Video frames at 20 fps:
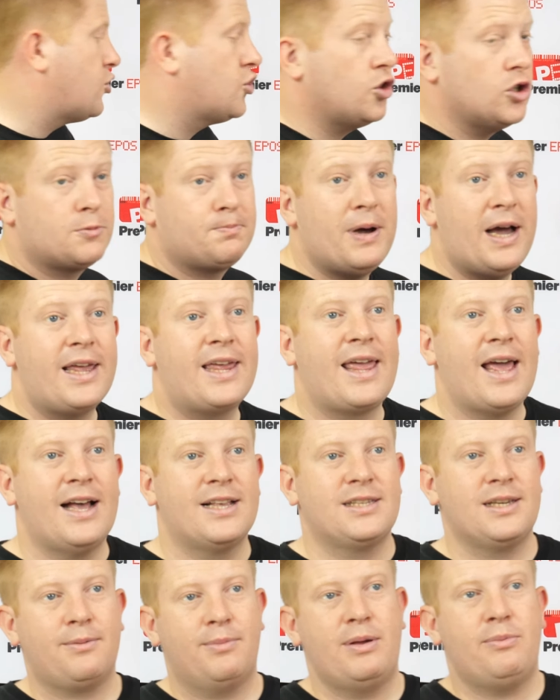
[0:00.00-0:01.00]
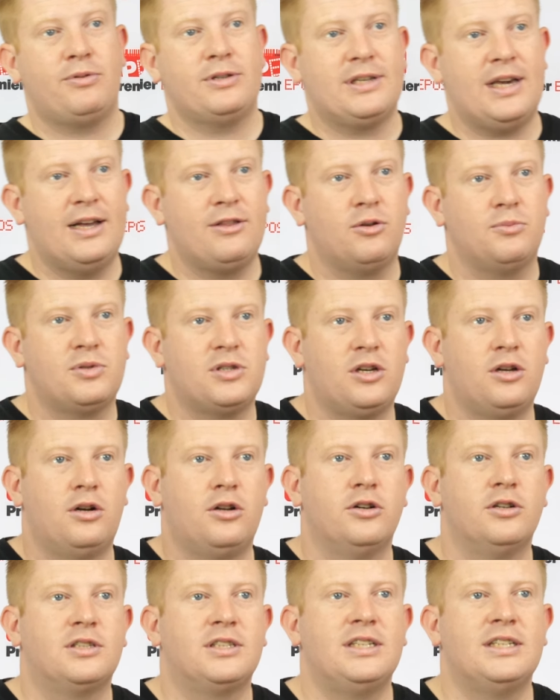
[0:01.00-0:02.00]
just by getting people signed up to your
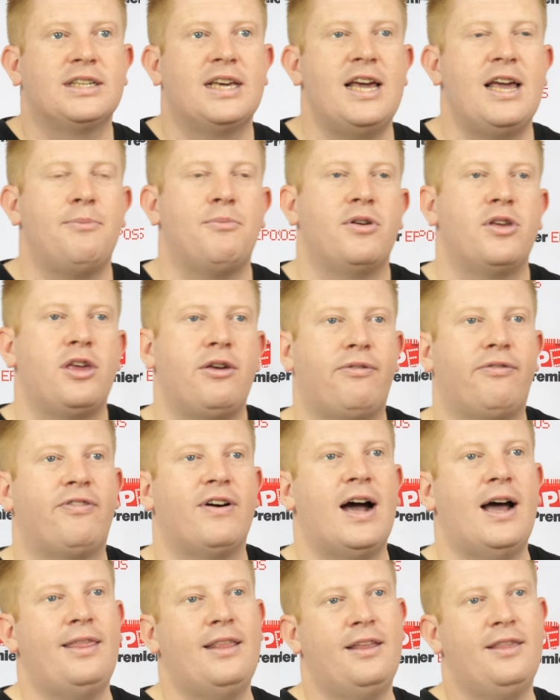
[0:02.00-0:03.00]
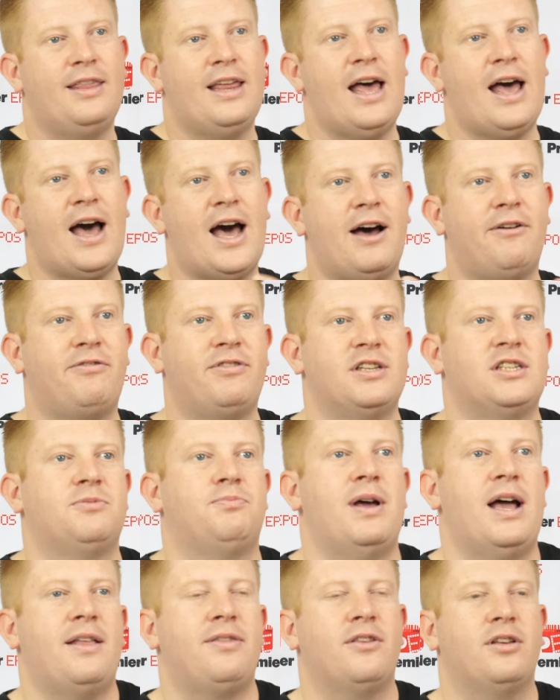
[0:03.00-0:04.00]
loyalty scheme, you find that their average
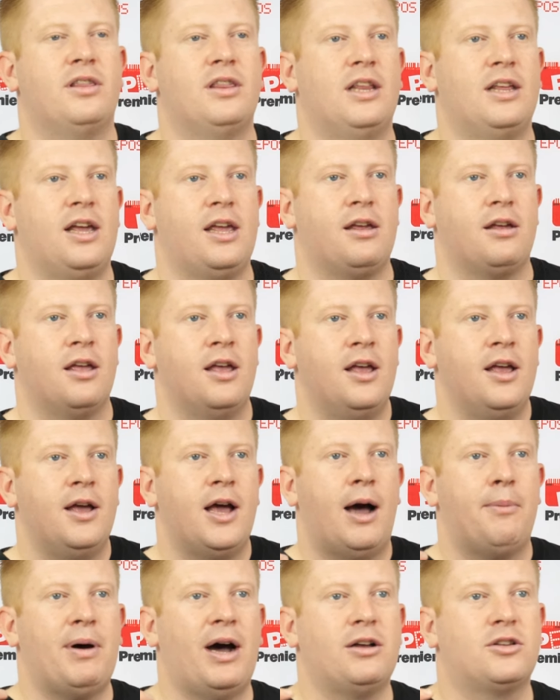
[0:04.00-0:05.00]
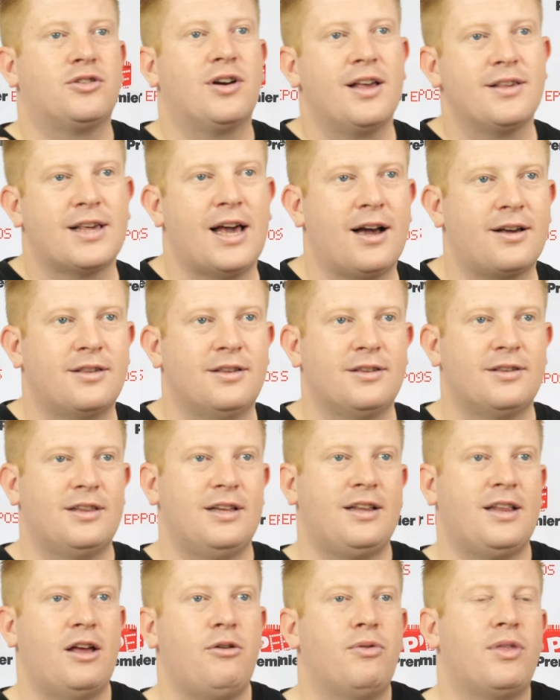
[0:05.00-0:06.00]
spend and the amount of transactions
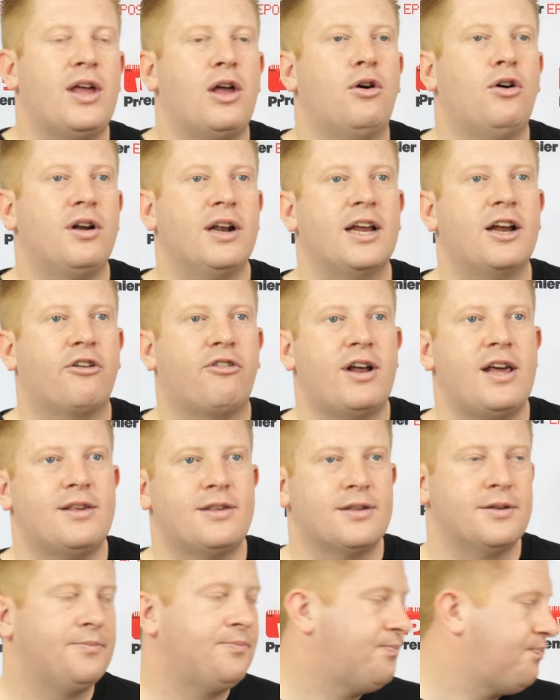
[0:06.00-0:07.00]
they do, they all increase.